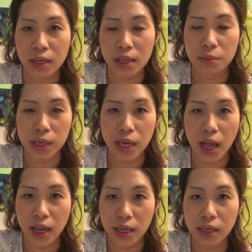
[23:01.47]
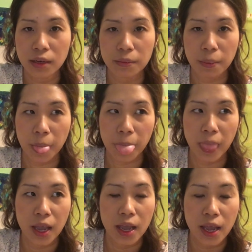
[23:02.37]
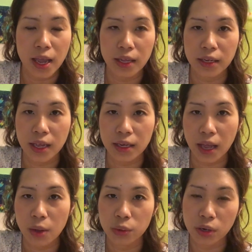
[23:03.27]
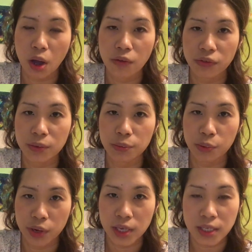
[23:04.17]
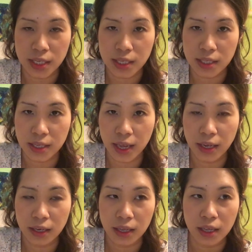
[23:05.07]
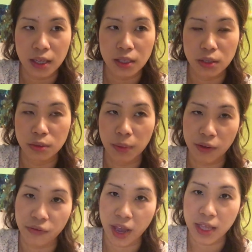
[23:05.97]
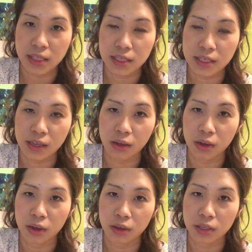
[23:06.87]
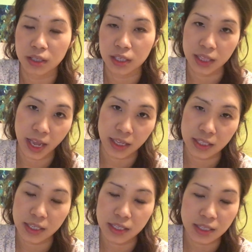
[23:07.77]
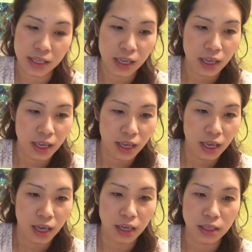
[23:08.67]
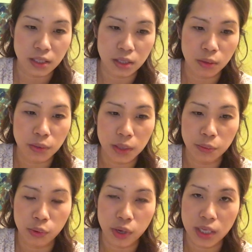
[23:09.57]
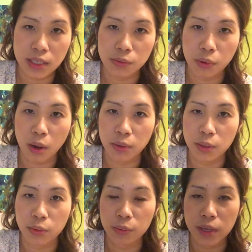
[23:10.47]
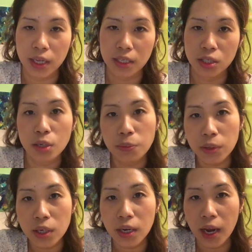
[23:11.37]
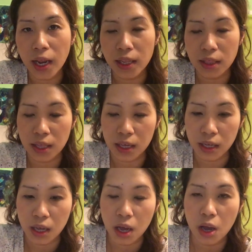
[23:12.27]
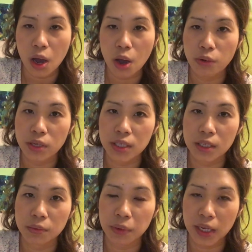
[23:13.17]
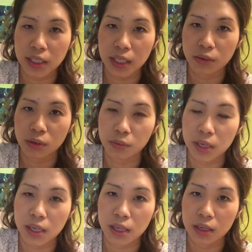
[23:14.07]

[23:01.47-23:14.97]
a bit higher, and then I would offer prints instead to my fans or collectors. So the prints probably would be cheaper, and the original painting would be